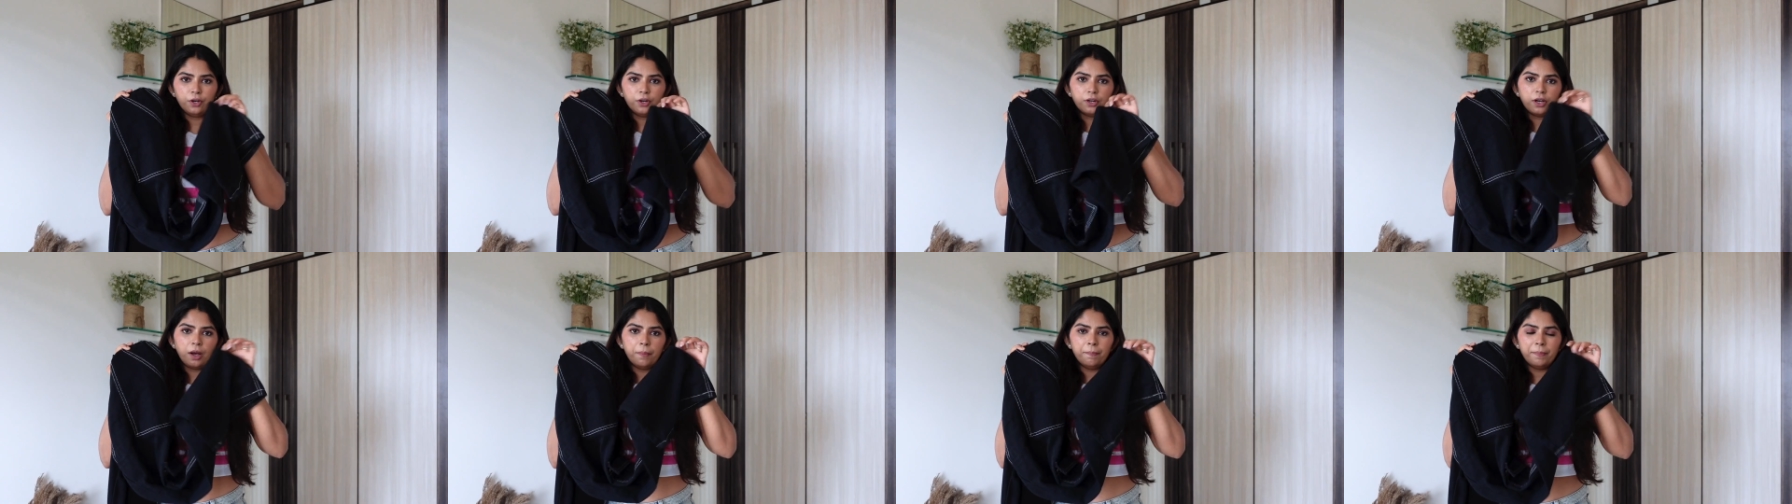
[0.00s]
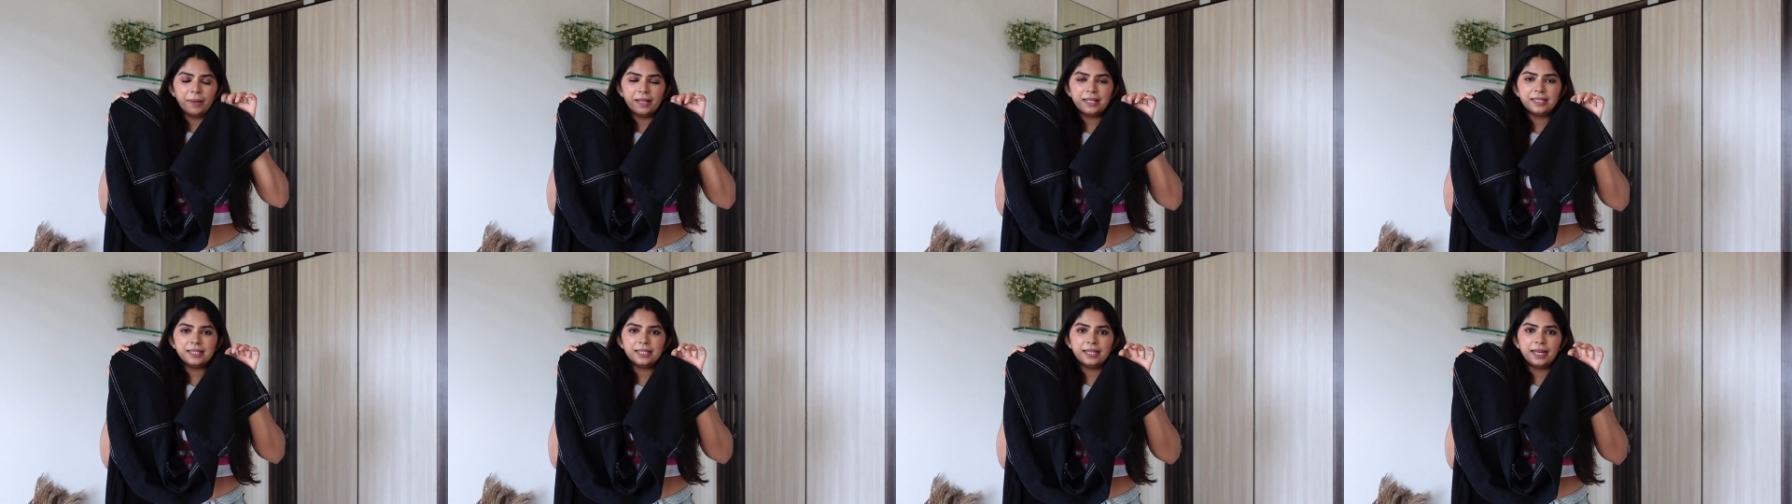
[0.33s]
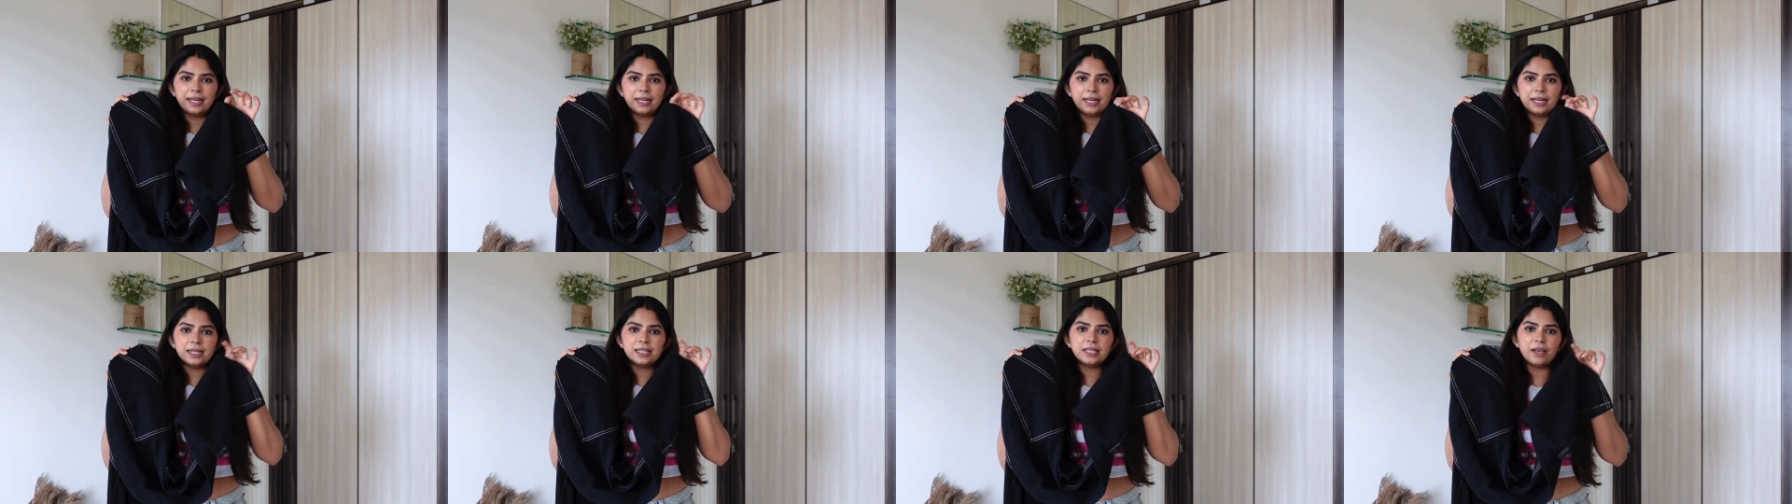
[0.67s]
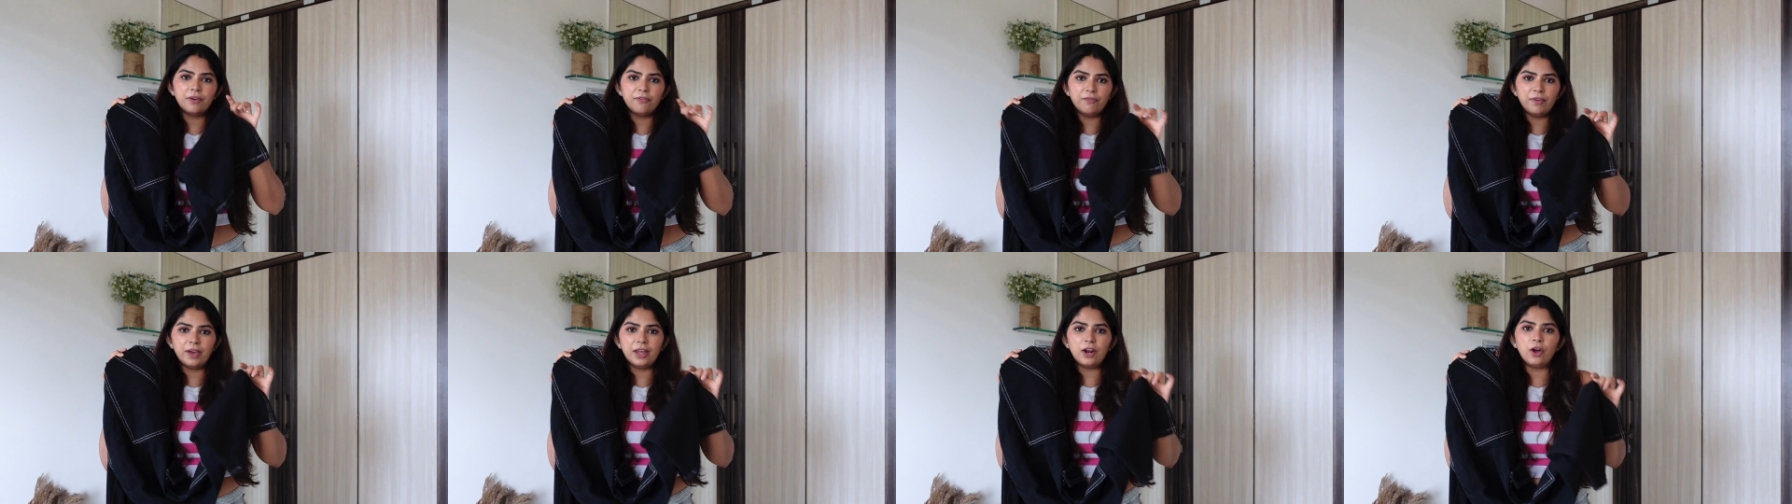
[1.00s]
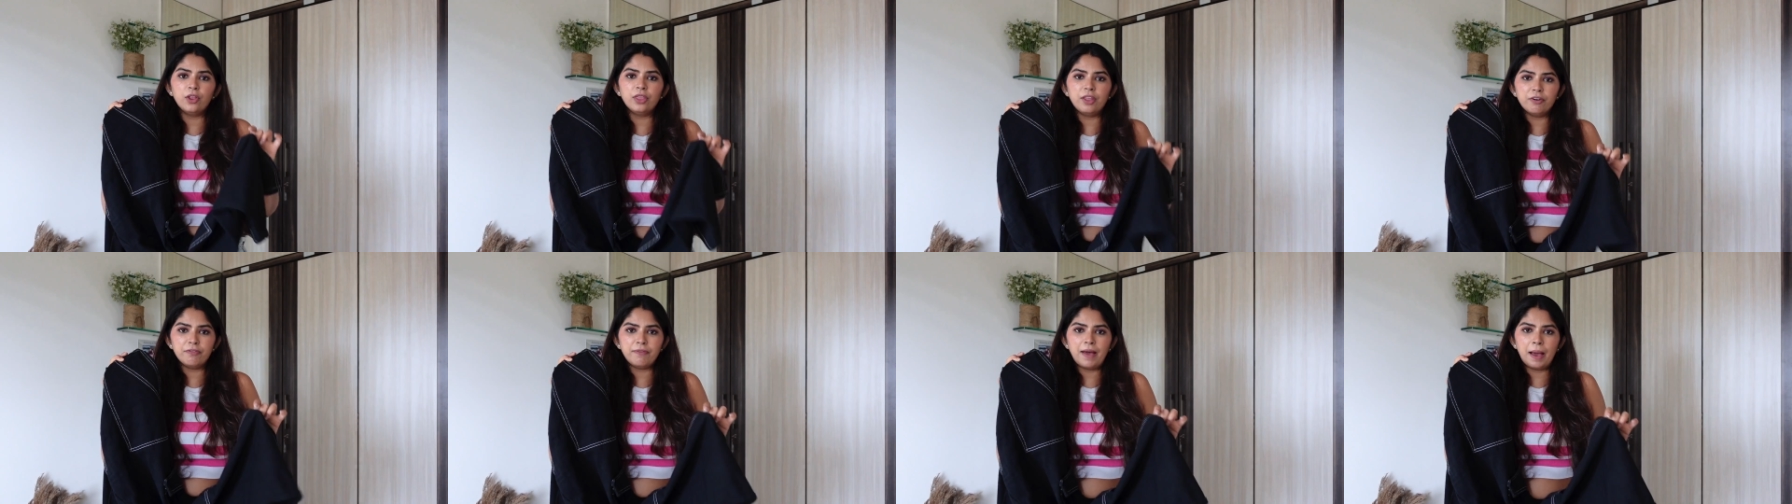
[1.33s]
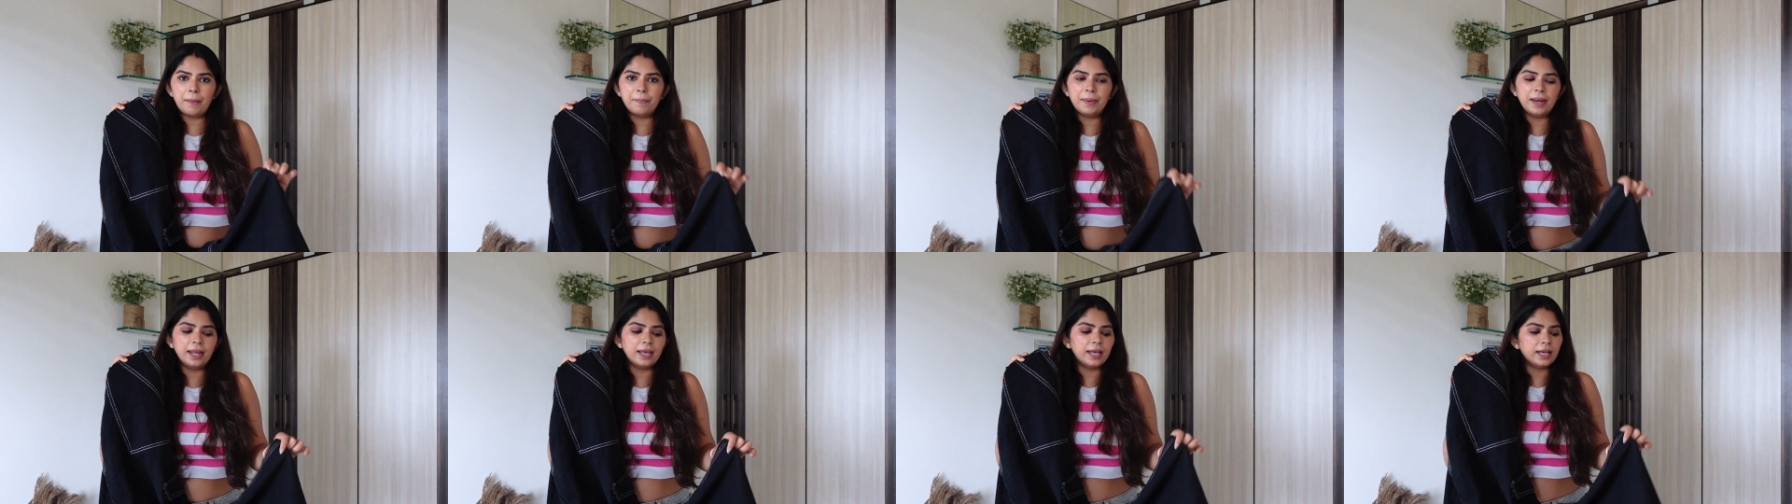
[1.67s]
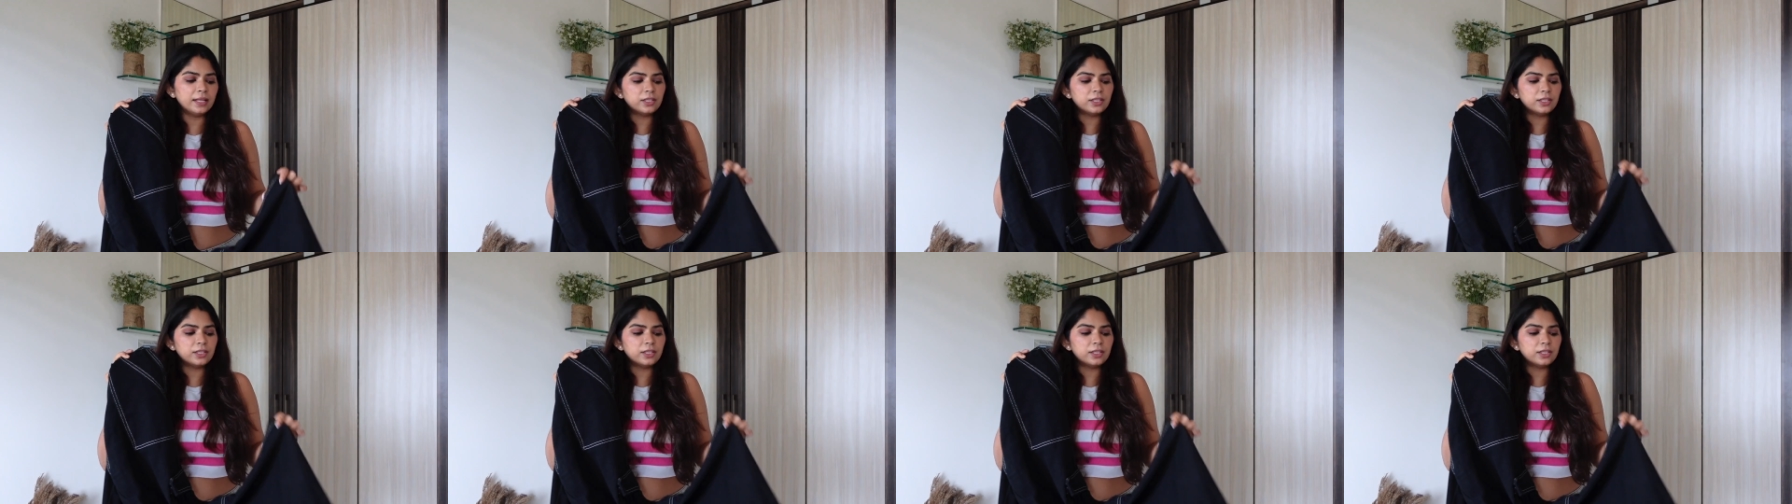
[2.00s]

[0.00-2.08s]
compensated somewhere on the fabric.